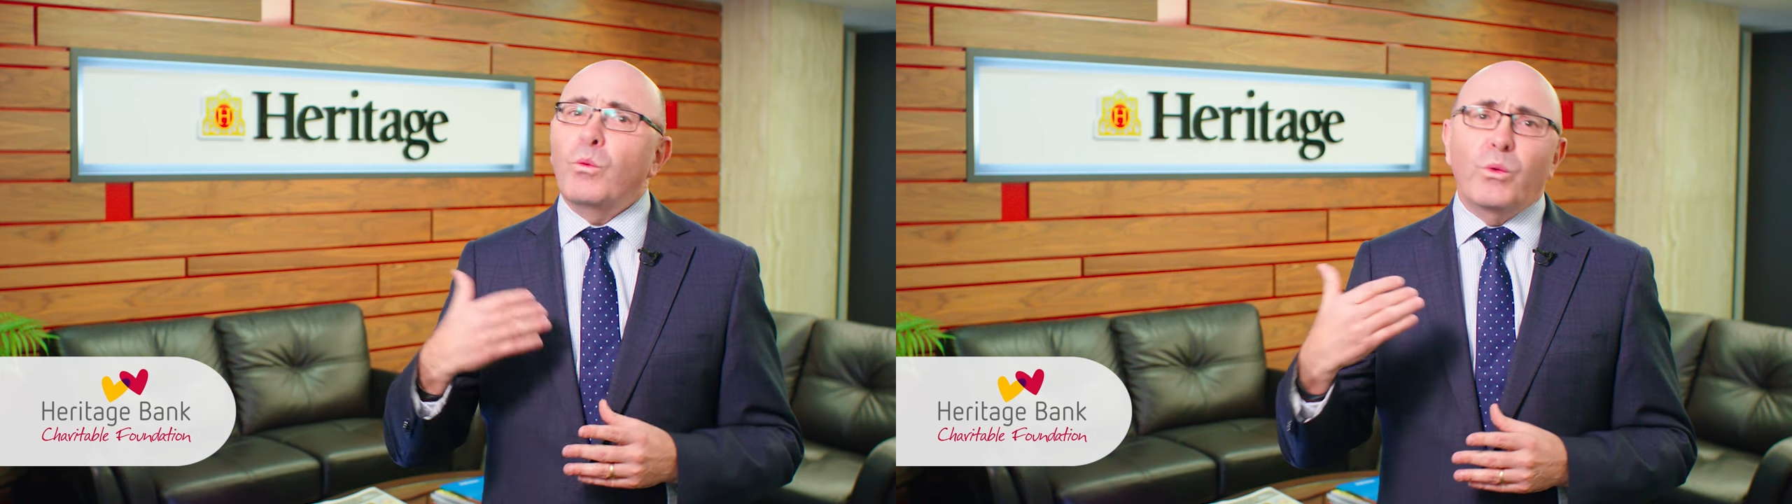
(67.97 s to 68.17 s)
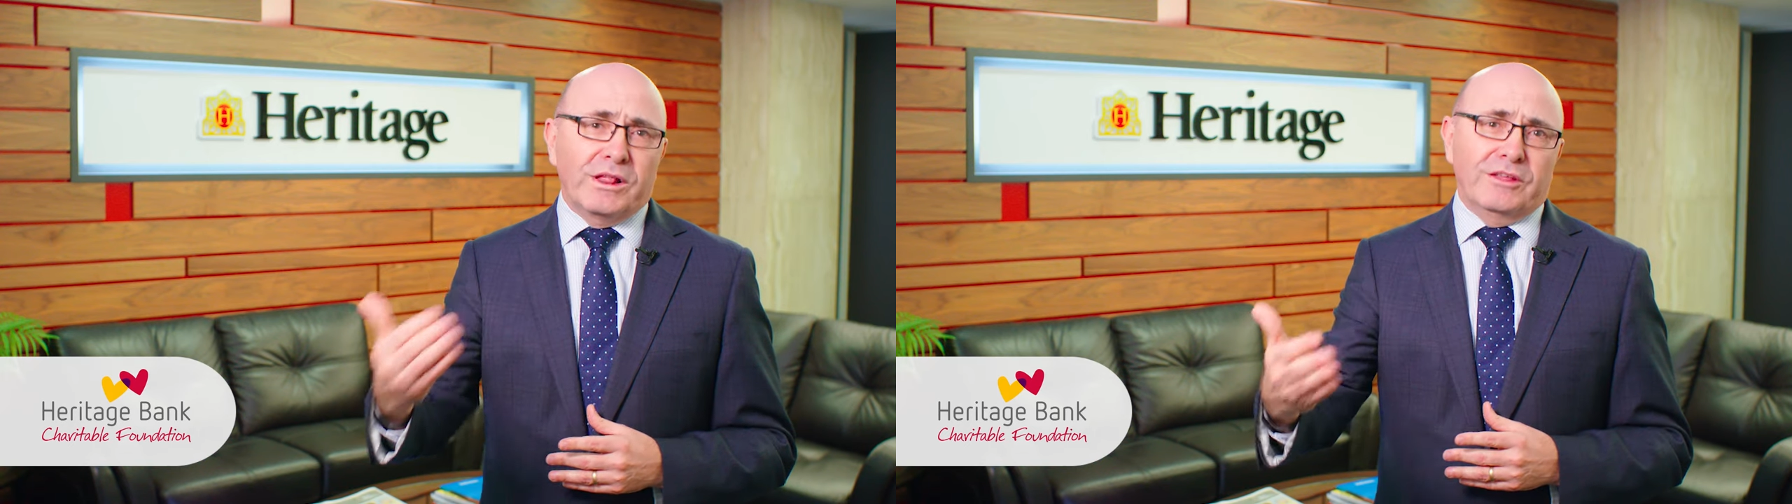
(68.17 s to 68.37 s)

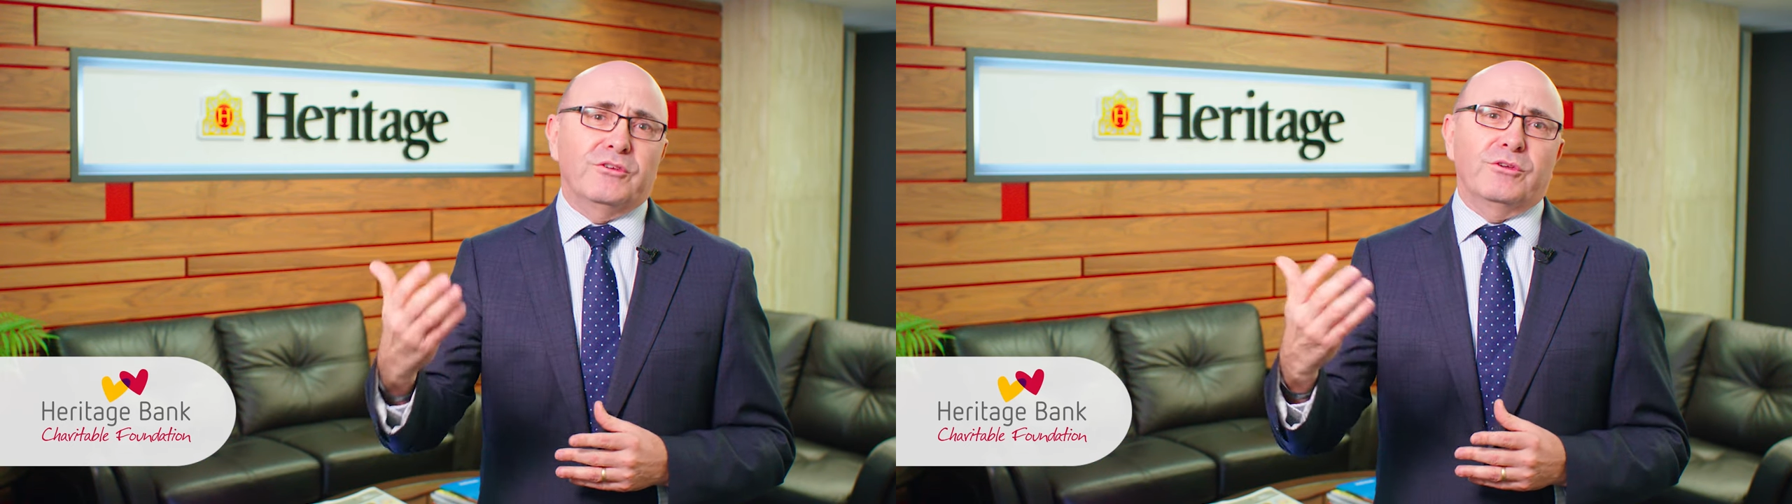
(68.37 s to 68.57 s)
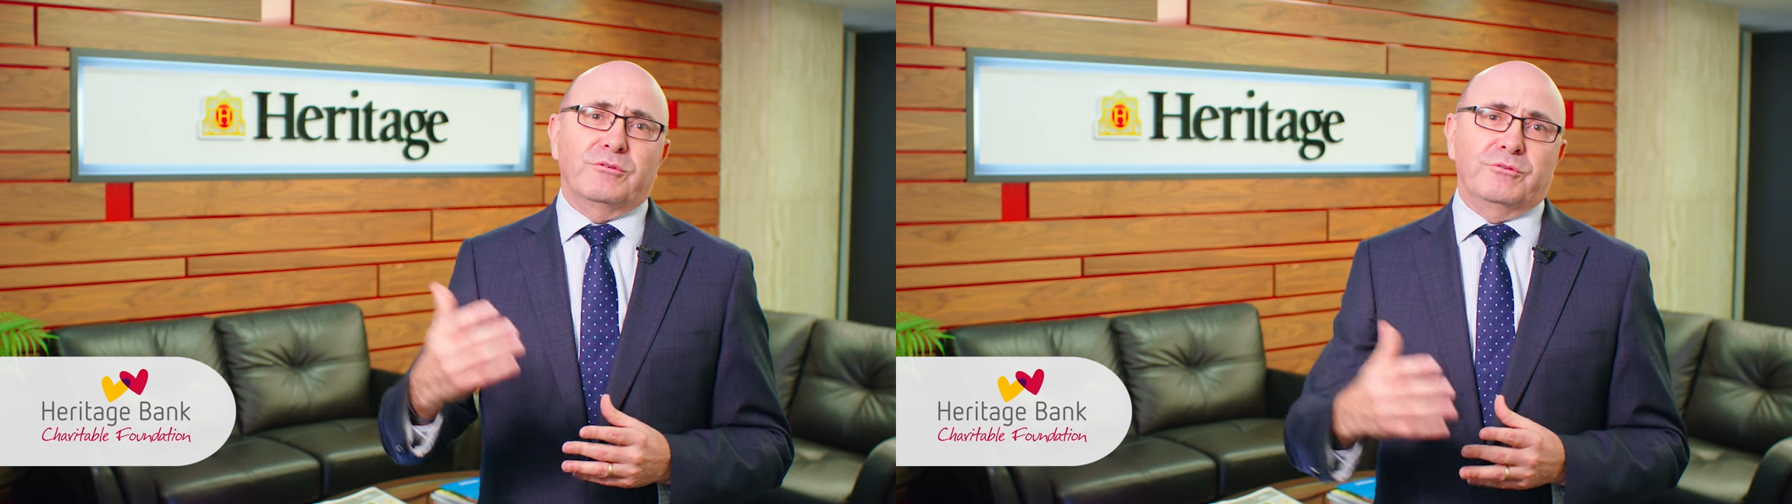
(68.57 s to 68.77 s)
well
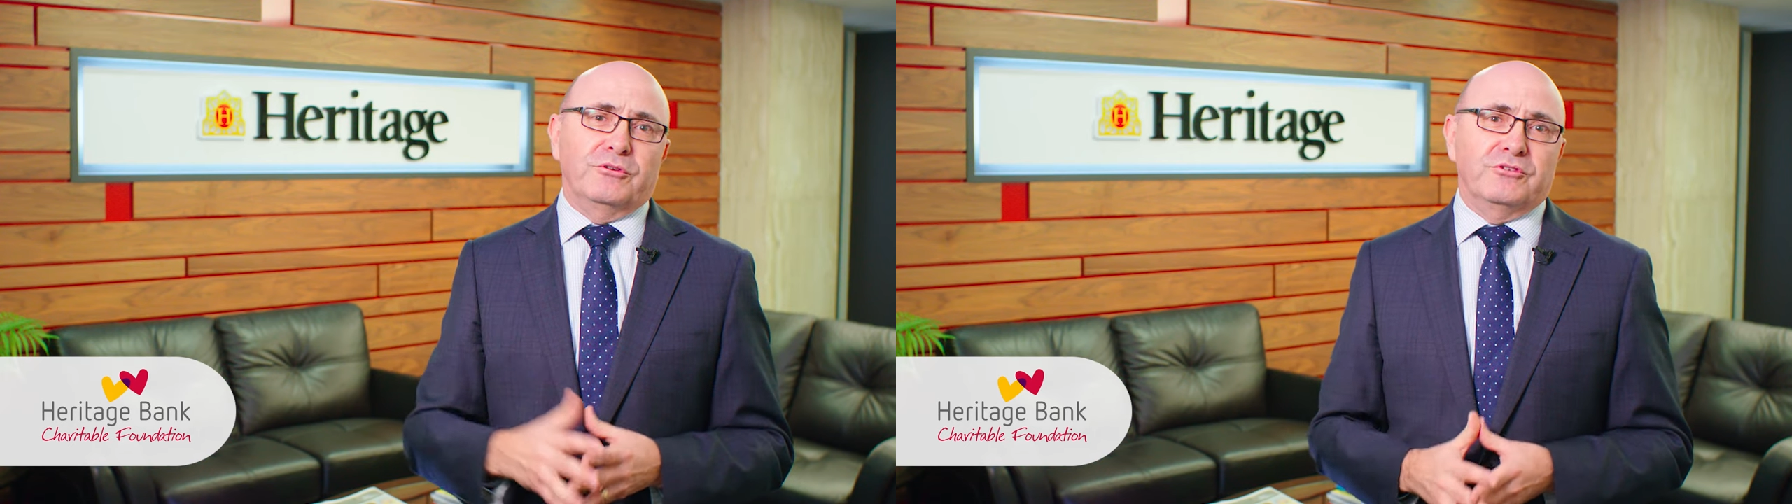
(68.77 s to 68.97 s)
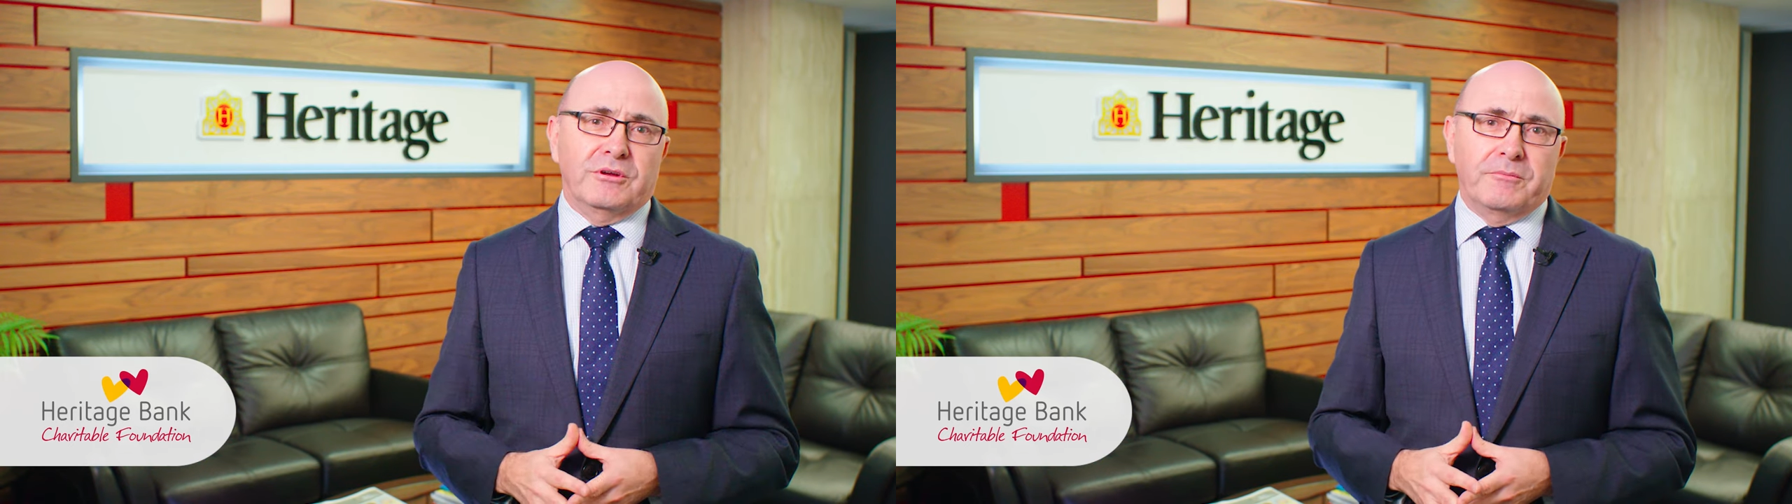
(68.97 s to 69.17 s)
into the
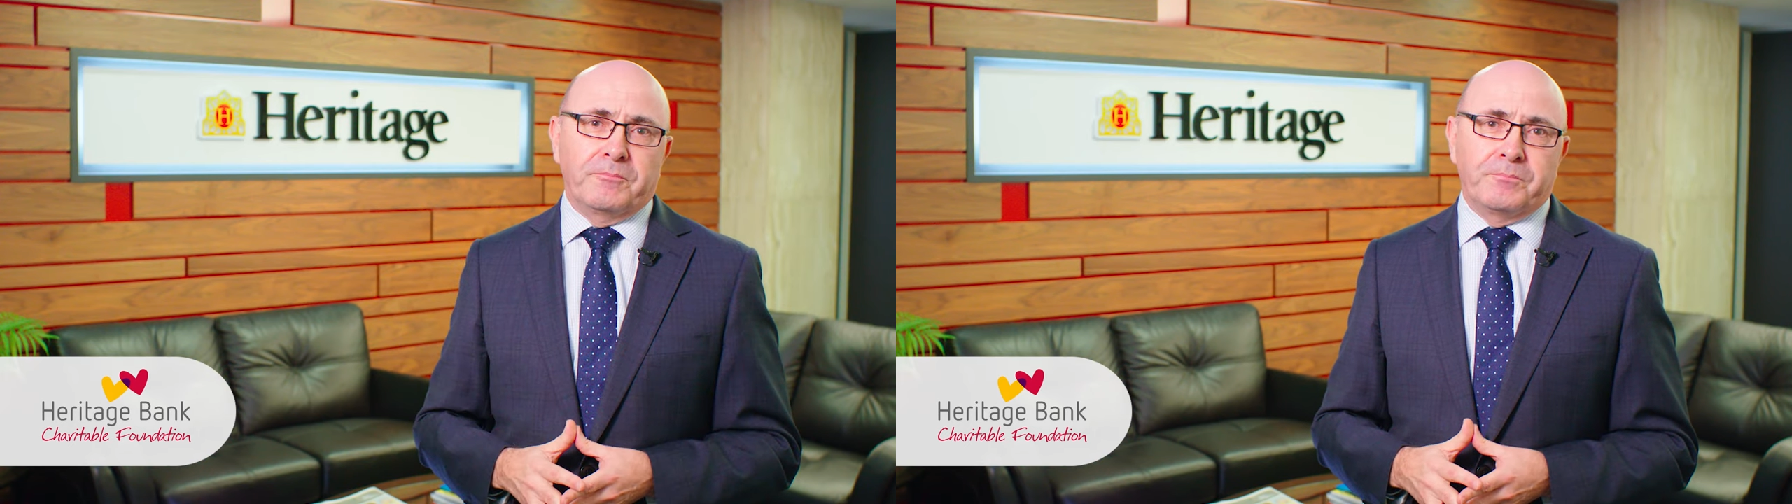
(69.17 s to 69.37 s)
future.